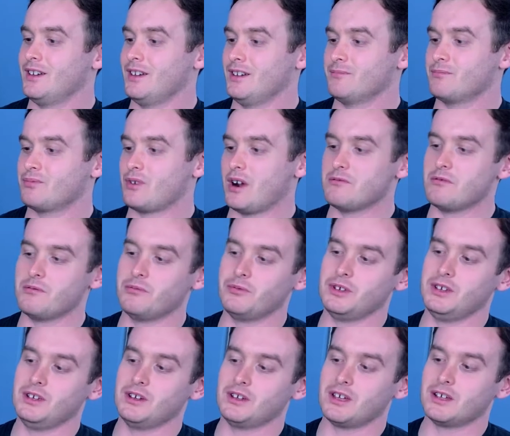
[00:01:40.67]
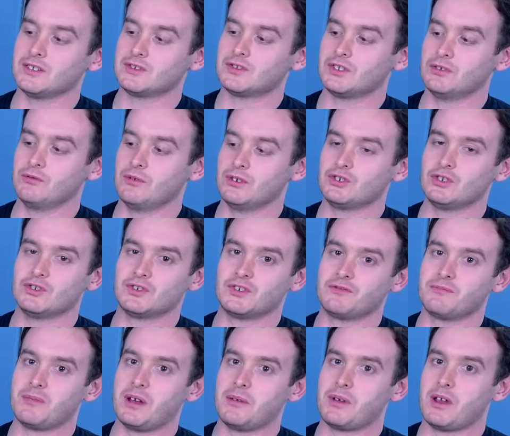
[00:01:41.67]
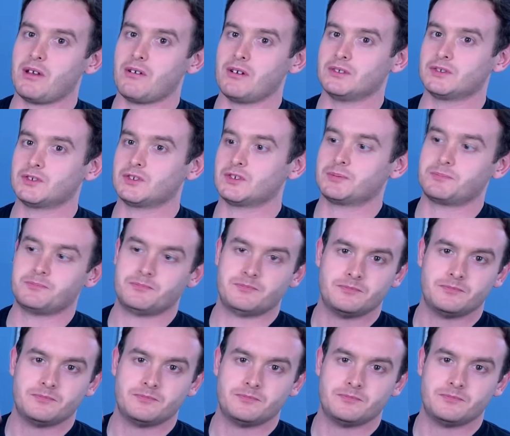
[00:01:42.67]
probably against the wishes of my parents,